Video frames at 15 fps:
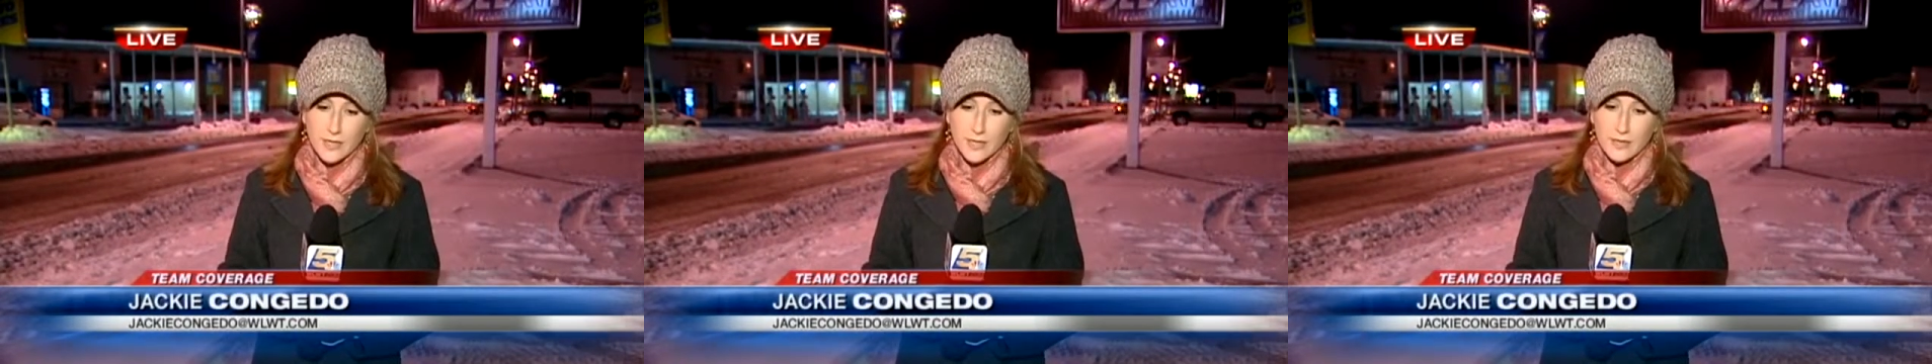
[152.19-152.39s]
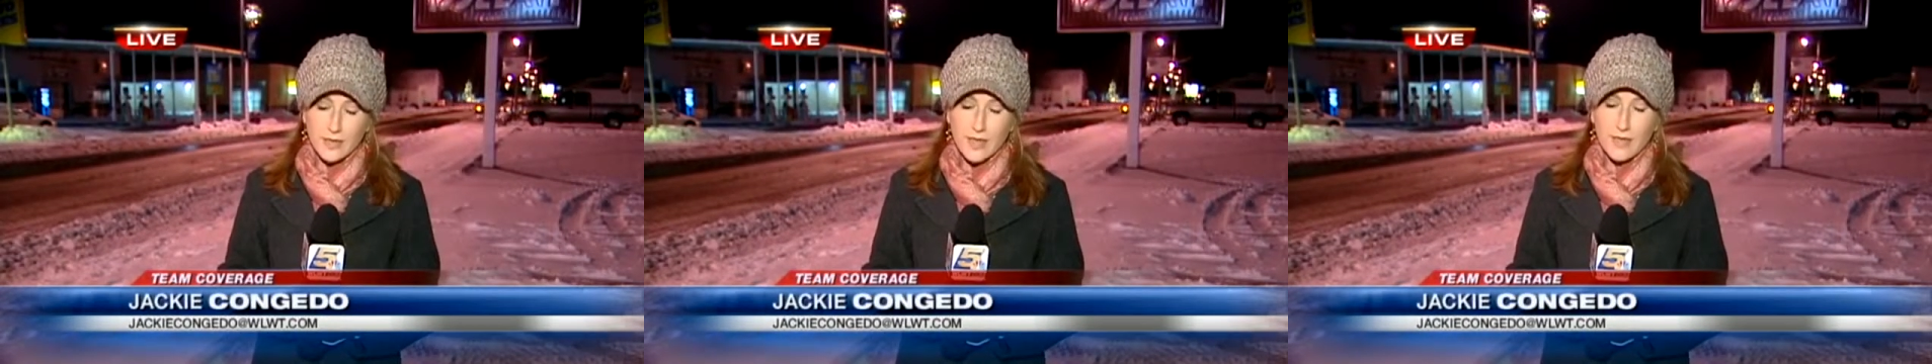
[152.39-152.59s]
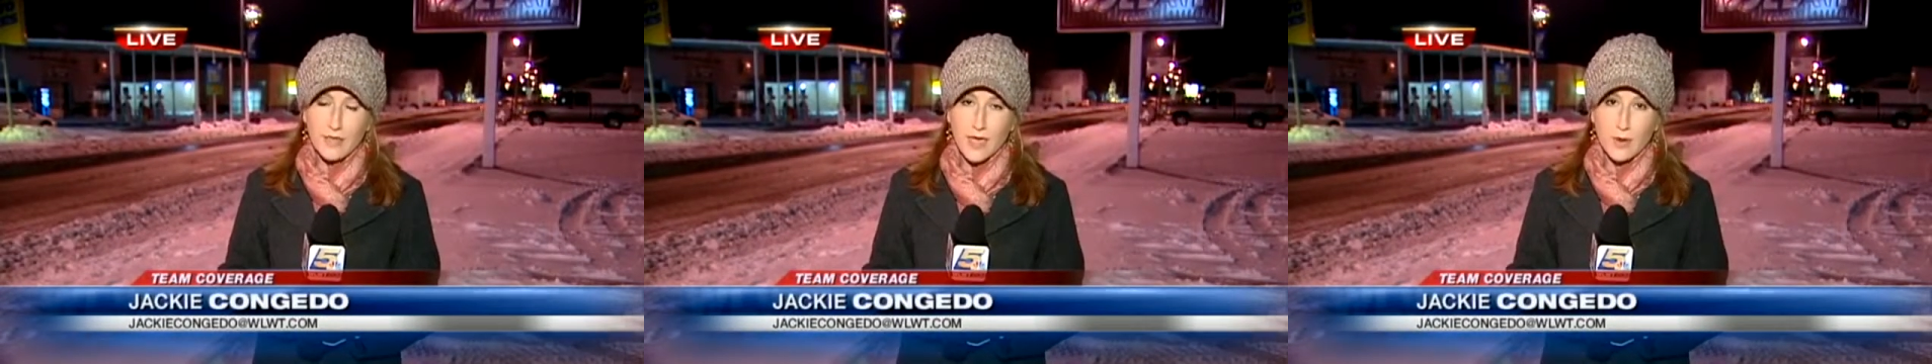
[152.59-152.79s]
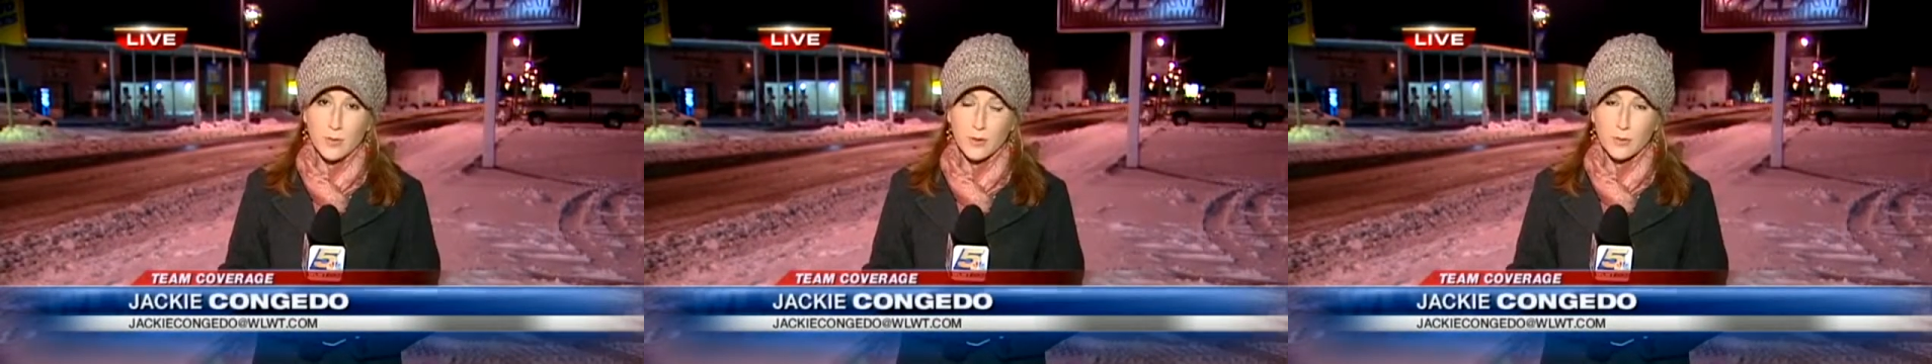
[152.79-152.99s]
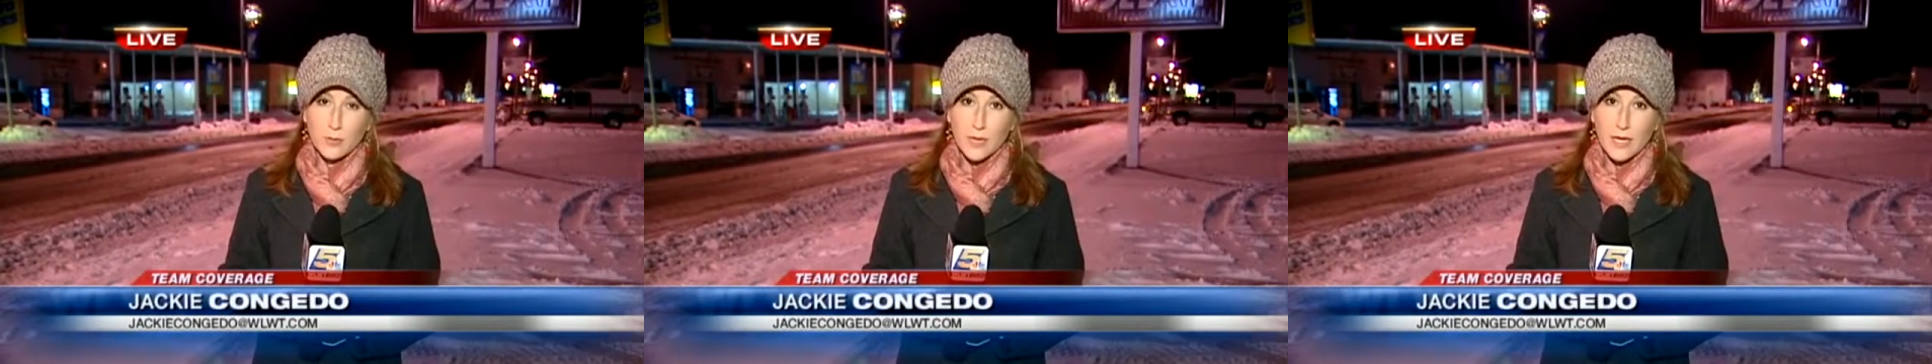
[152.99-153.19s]
that they
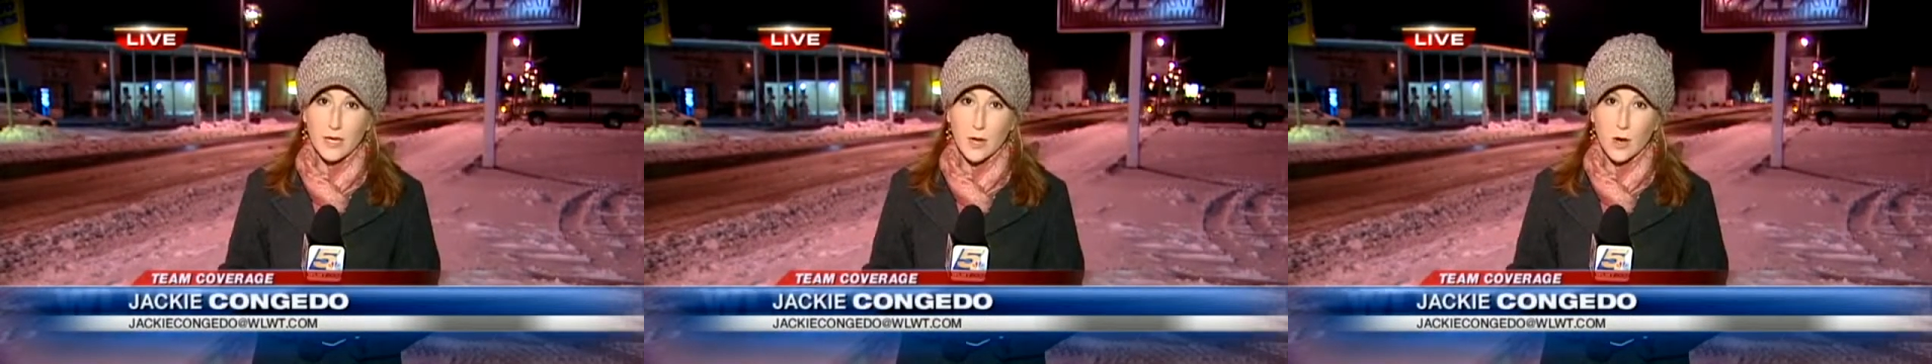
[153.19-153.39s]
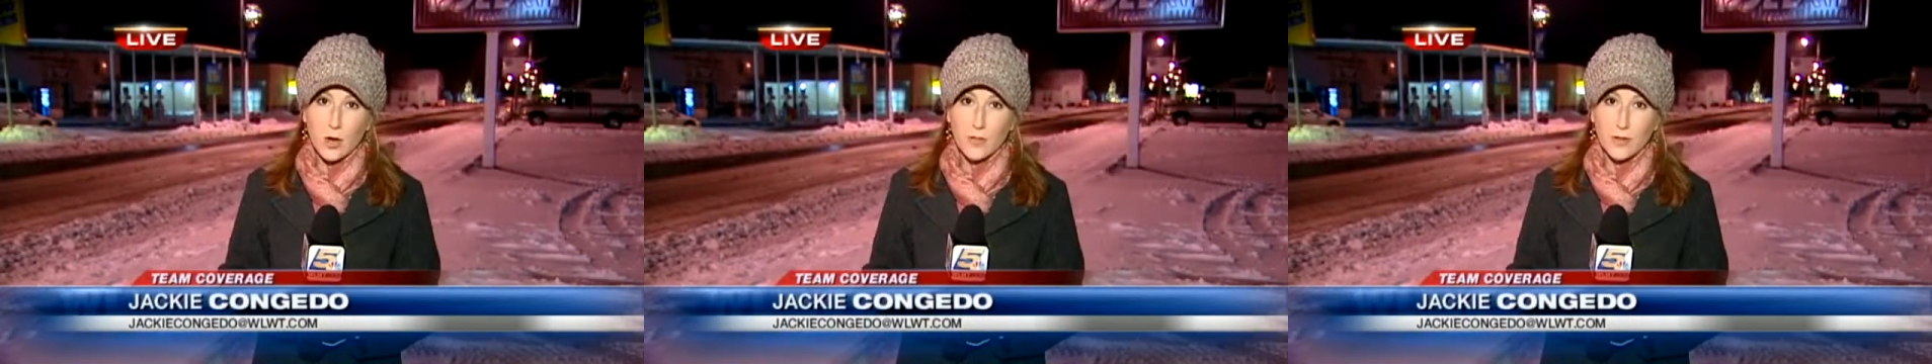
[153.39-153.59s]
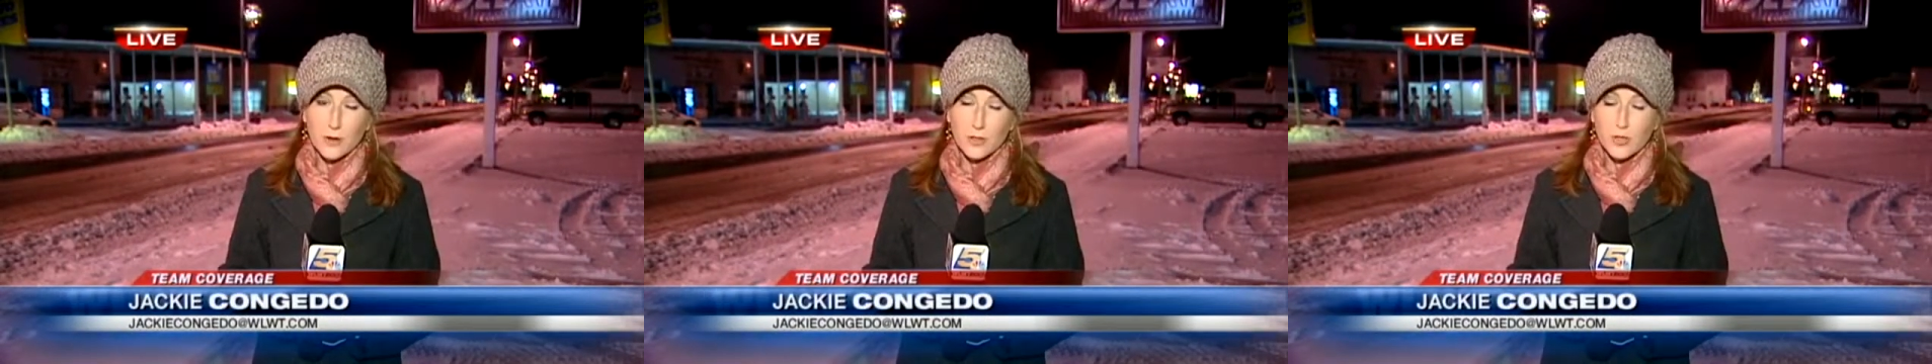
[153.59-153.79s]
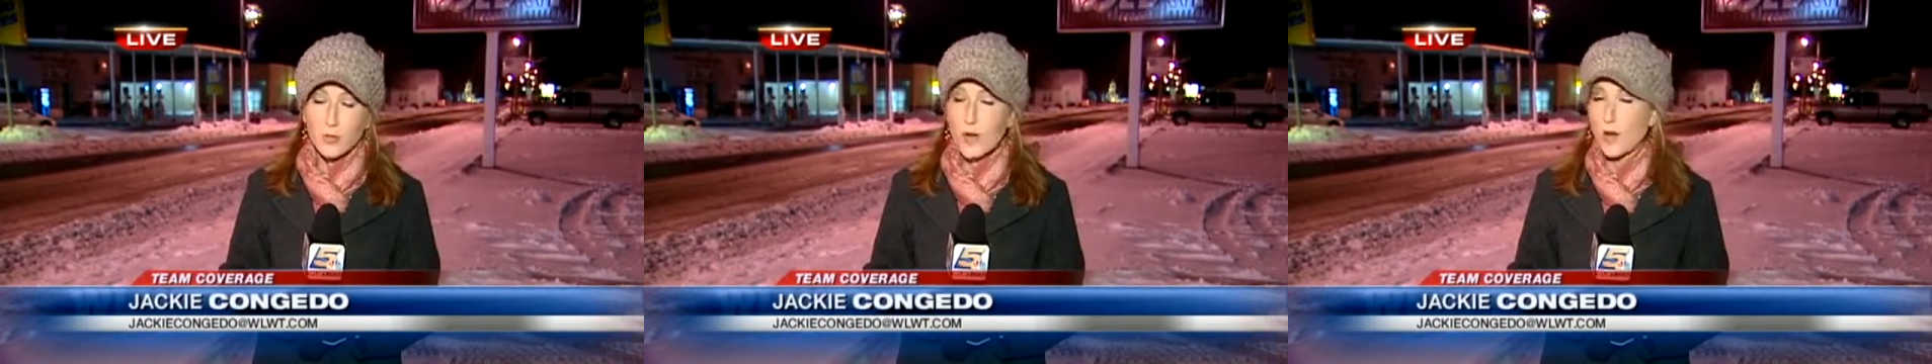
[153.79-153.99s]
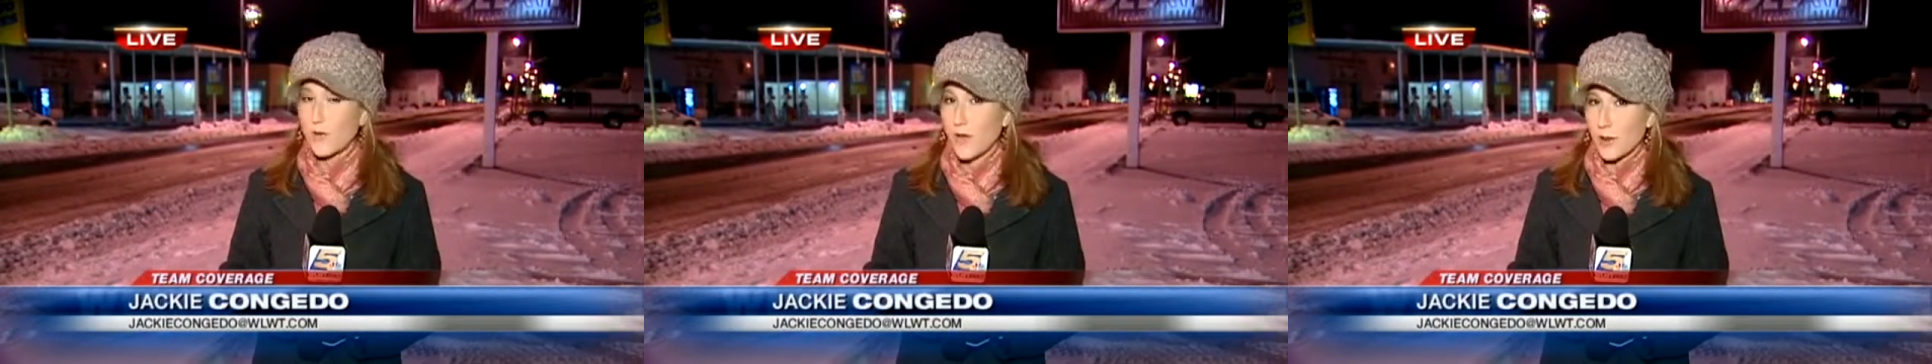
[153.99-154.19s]
will be on their
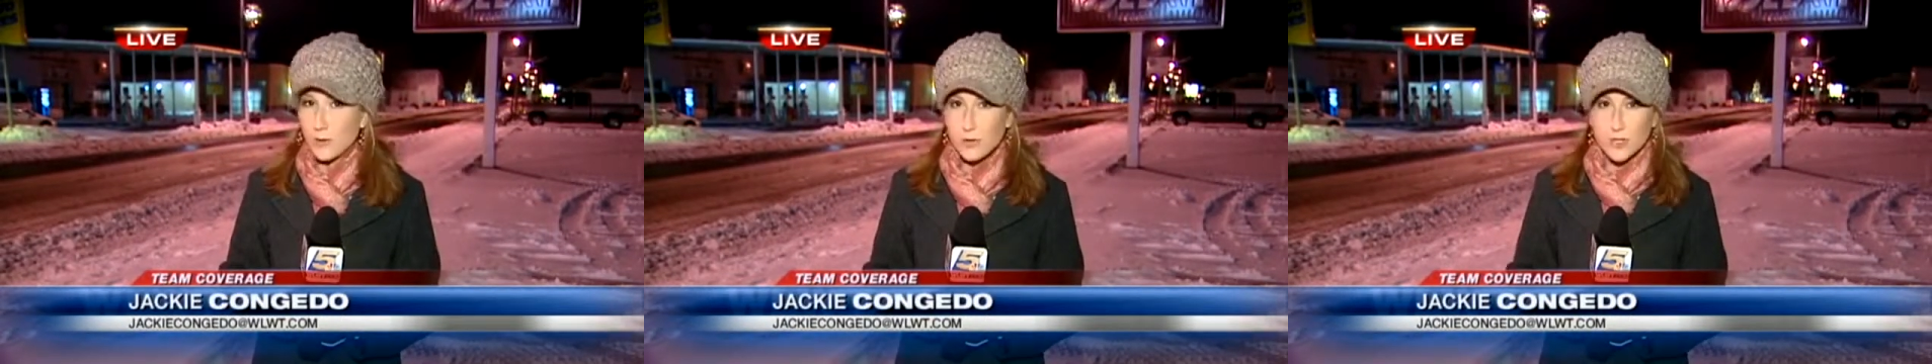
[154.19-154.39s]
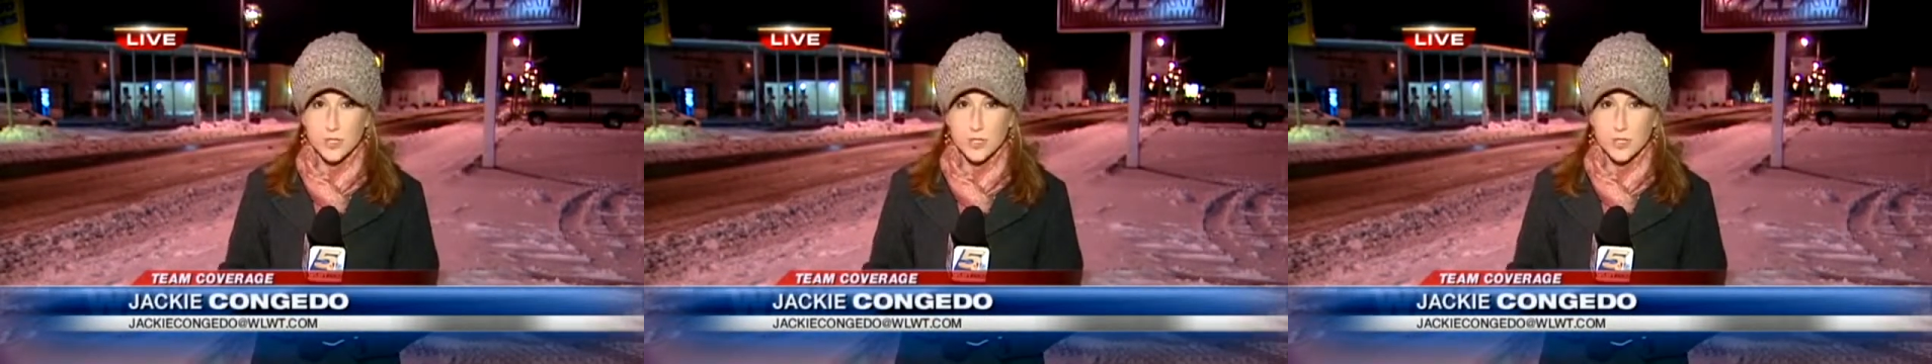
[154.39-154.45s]
12 hour